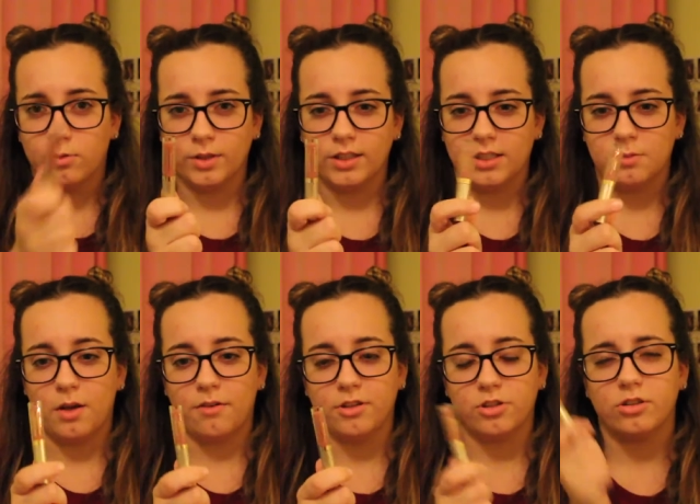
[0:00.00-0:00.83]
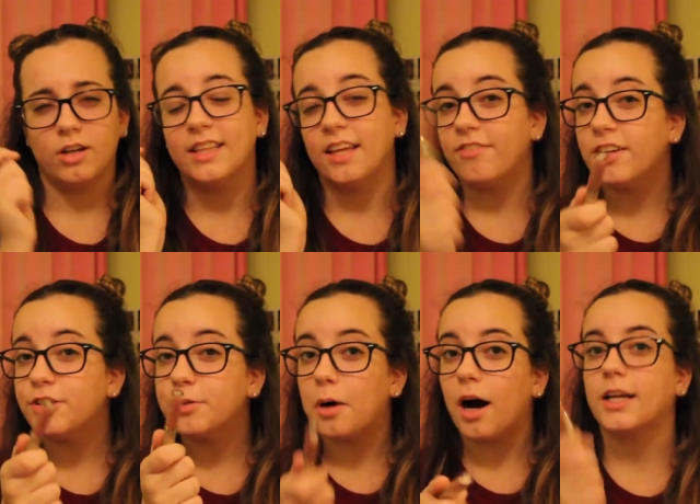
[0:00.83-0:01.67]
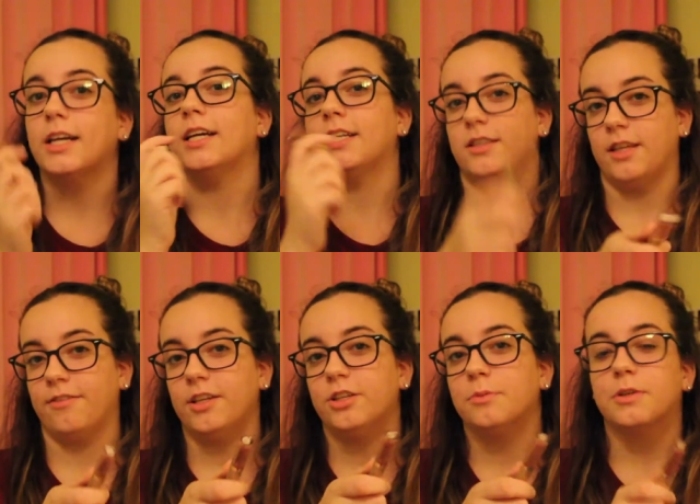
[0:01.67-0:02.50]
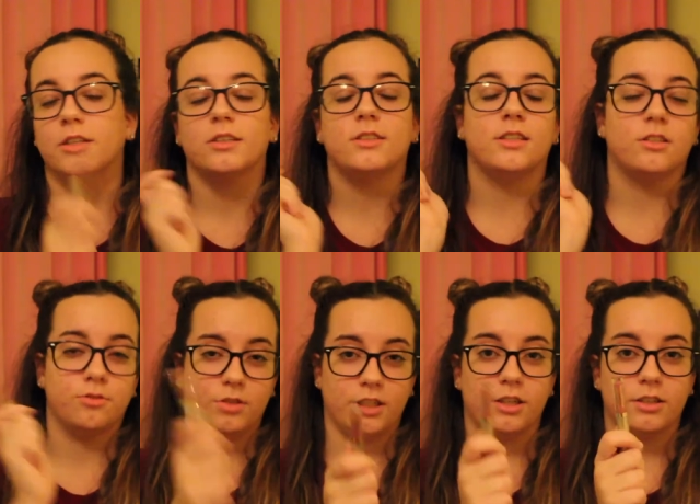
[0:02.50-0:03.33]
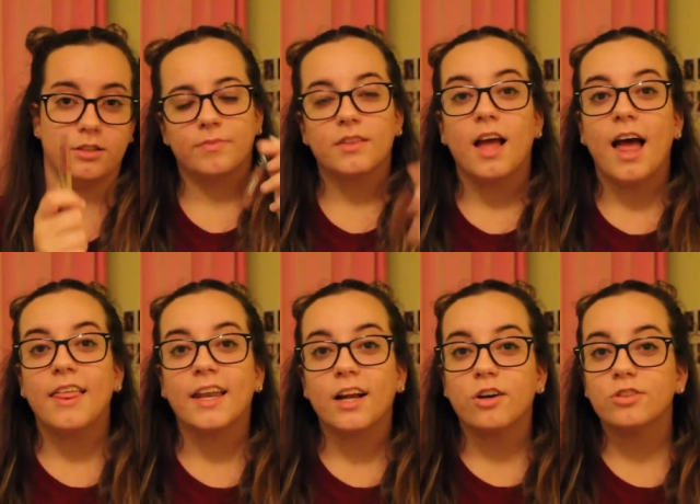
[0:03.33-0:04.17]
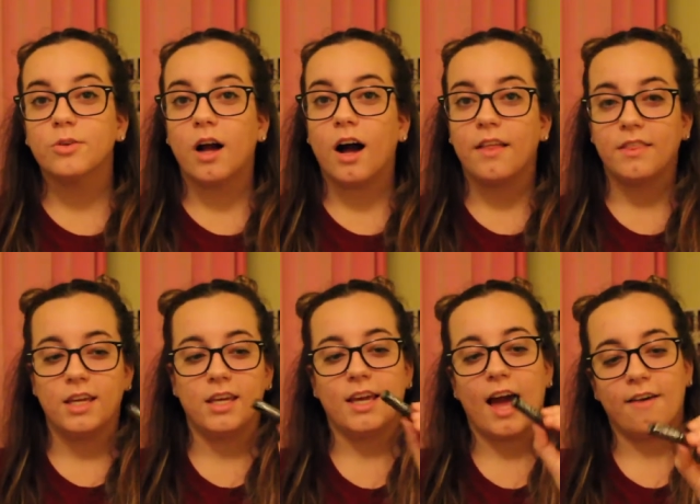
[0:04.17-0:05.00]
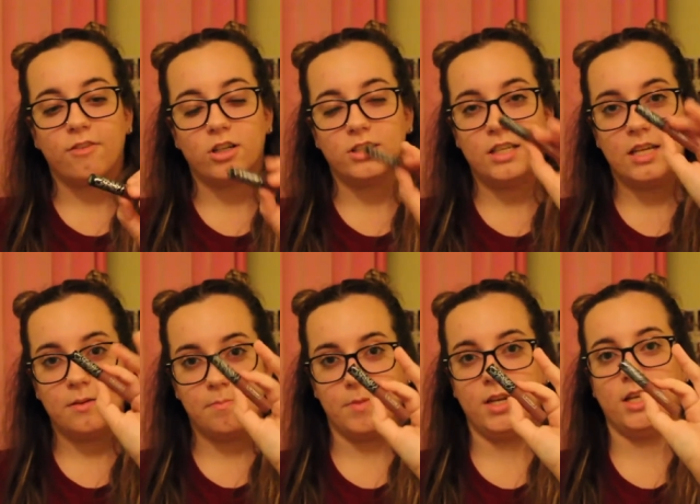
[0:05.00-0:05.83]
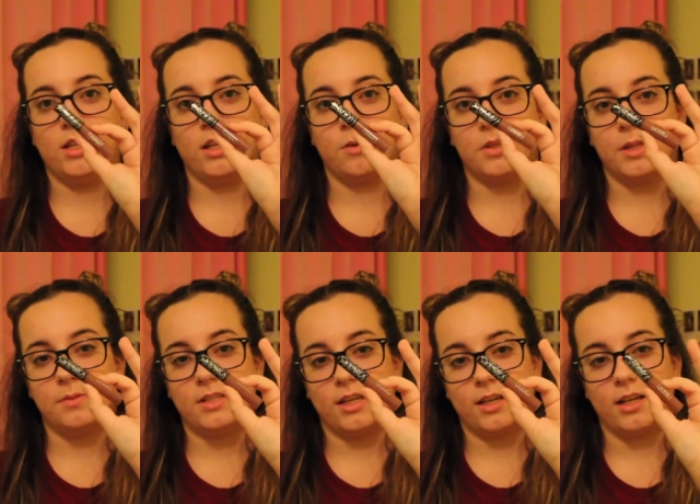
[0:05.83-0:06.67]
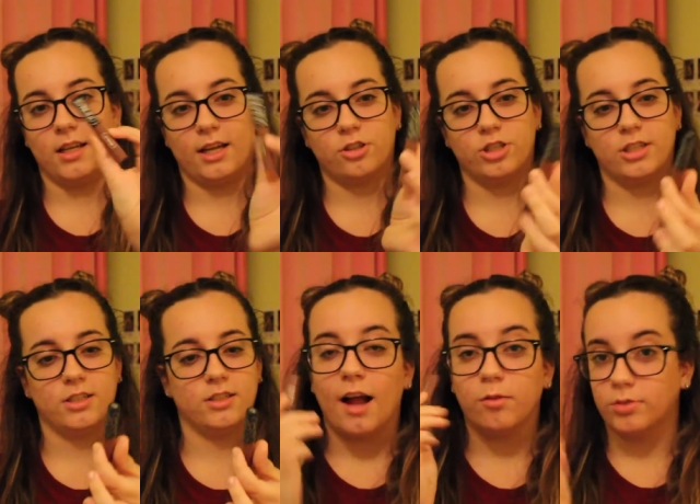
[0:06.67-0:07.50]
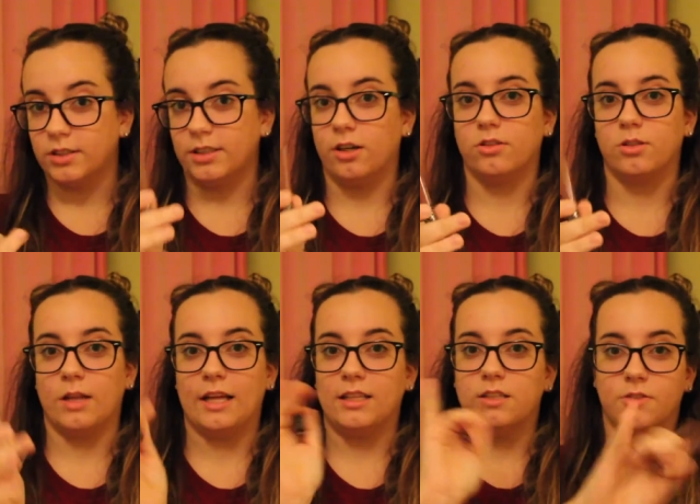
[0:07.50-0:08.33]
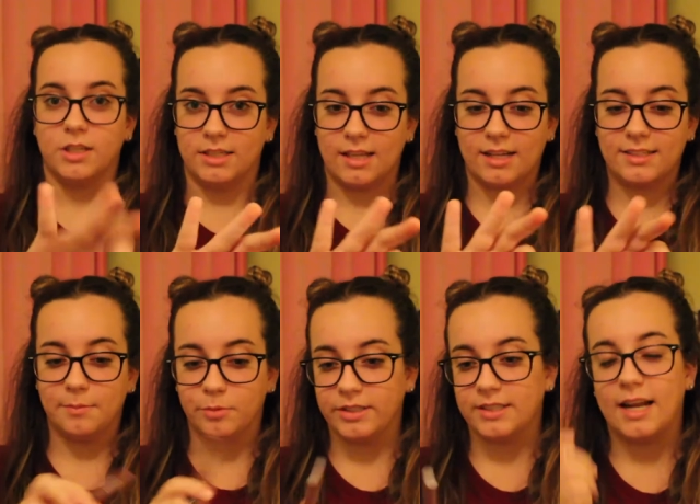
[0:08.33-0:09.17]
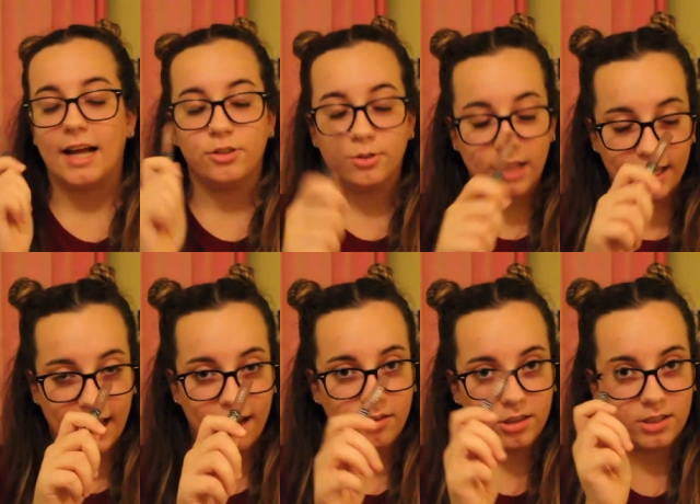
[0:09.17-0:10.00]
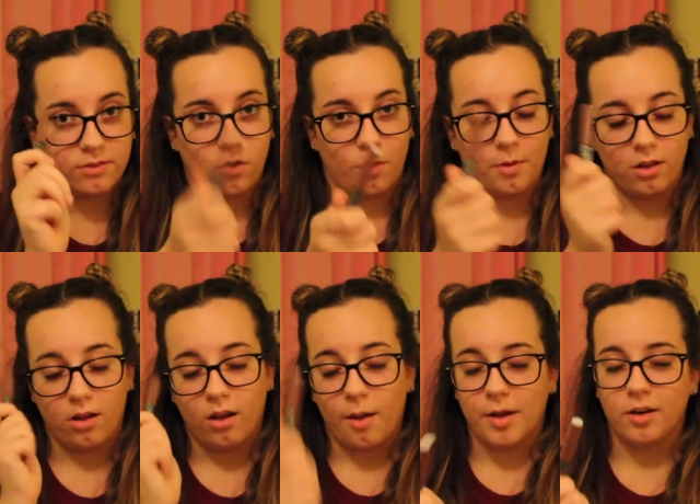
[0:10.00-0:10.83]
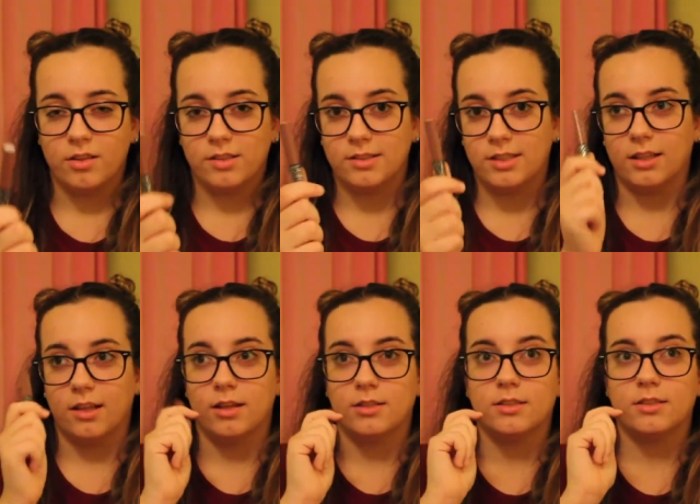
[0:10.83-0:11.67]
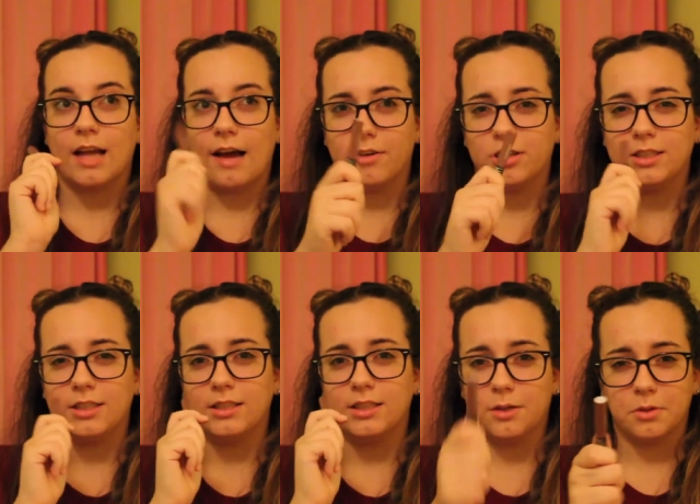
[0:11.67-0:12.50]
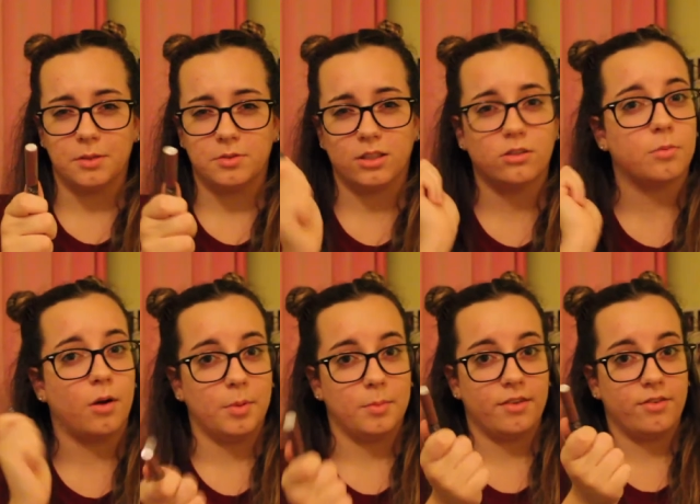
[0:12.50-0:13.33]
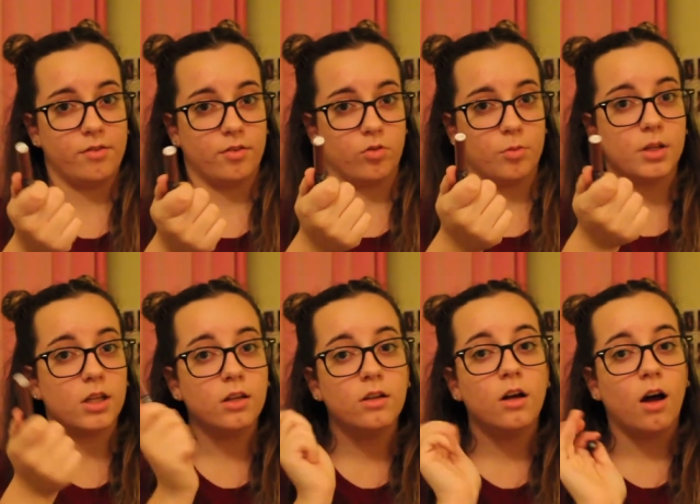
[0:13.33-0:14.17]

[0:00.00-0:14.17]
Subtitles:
really is beneficial. And they fit in your pocket, and they fit in your purse. It's really good. And then I also got the Kat Von D mini liquid lipstick collection. I really also like these for the exact same reason. I do like Kat Von D's formula a lot better than Stila's. Kat Von D liquid lipsticks are probably my favorite formula,